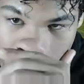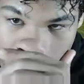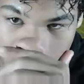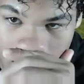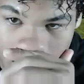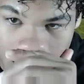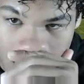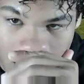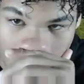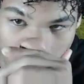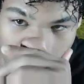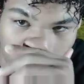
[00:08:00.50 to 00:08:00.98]

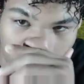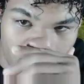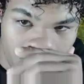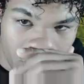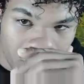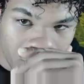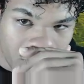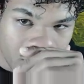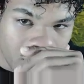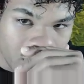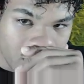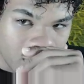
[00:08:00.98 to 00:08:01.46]
So
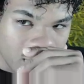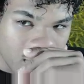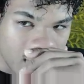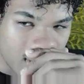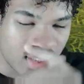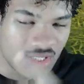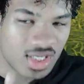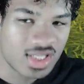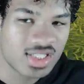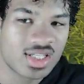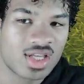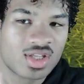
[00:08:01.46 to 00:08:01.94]
he
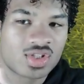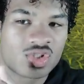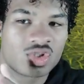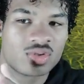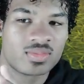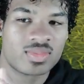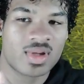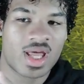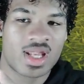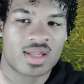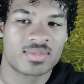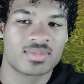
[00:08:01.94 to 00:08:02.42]
does have 2
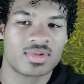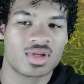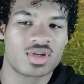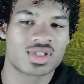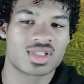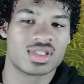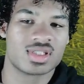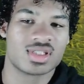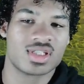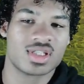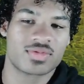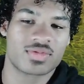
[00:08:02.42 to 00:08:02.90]
body blows
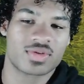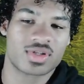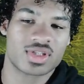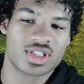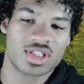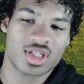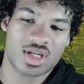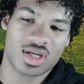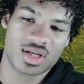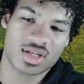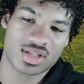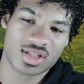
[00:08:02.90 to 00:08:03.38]
in different
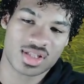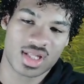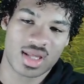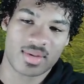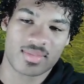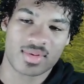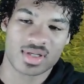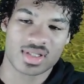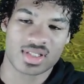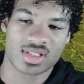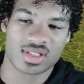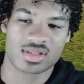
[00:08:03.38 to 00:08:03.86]
chains, if that
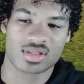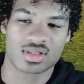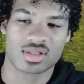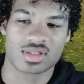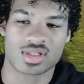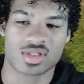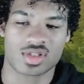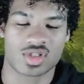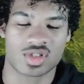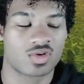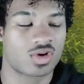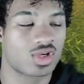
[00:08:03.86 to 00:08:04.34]
makes sense.
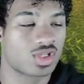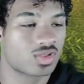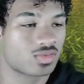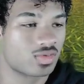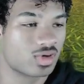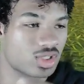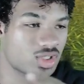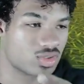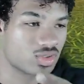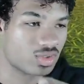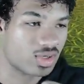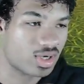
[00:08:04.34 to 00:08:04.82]
So square
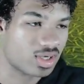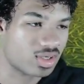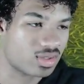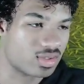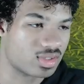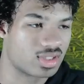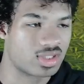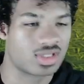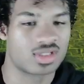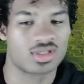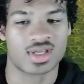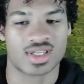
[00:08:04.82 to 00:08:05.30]
triangle, and
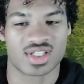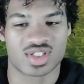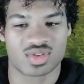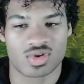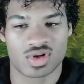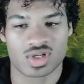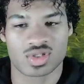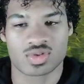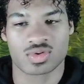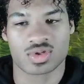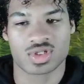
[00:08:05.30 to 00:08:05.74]
then you got square